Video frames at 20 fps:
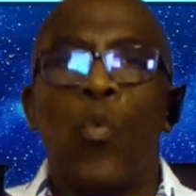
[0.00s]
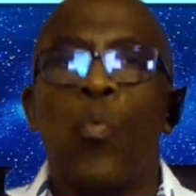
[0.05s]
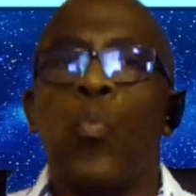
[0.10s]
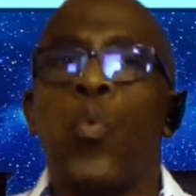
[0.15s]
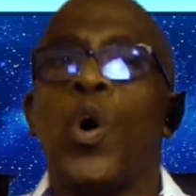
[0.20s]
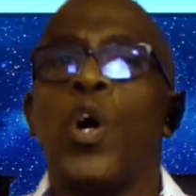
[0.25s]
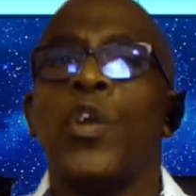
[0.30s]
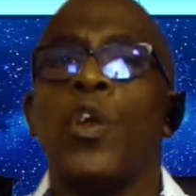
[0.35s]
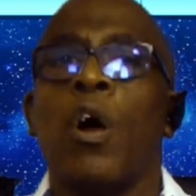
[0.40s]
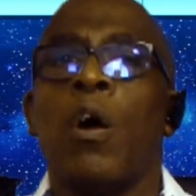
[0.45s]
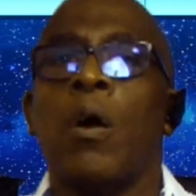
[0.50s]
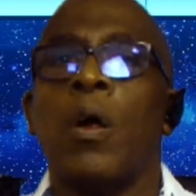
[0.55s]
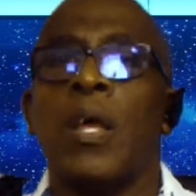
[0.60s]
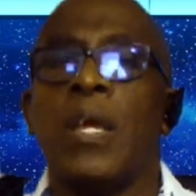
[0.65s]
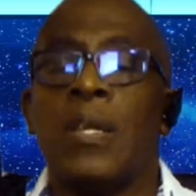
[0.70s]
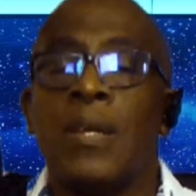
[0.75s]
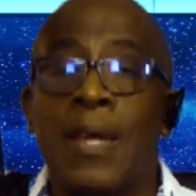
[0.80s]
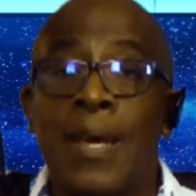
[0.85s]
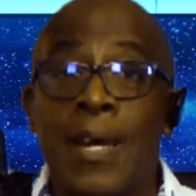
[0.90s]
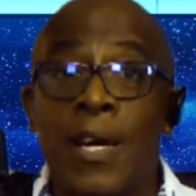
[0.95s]
what our
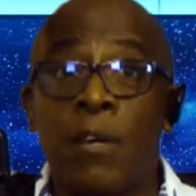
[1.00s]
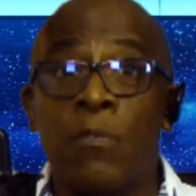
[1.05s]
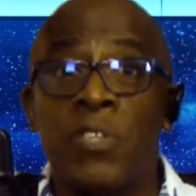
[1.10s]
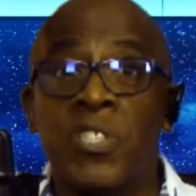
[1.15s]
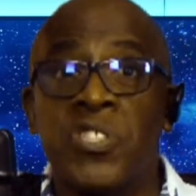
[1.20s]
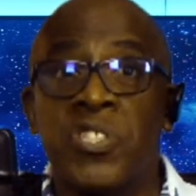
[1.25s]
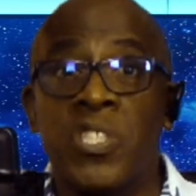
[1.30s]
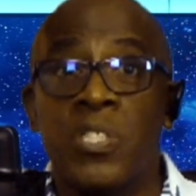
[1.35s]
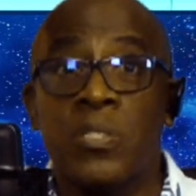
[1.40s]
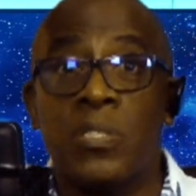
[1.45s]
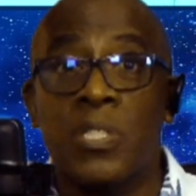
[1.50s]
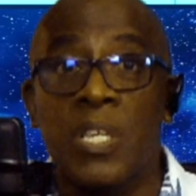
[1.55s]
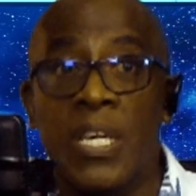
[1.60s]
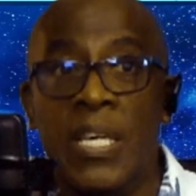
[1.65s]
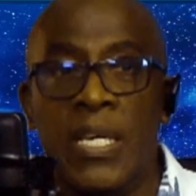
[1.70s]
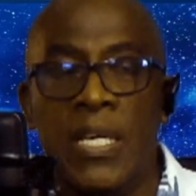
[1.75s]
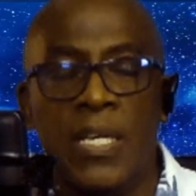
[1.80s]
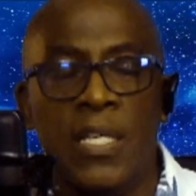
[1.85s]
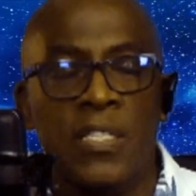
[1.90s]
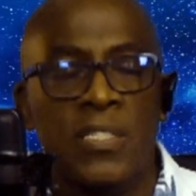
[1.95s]
inheritance
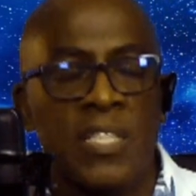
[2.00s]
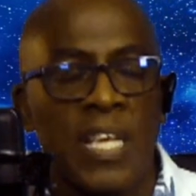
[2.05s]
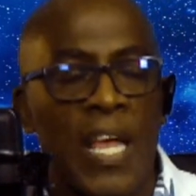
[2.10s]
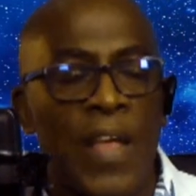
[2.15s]
is,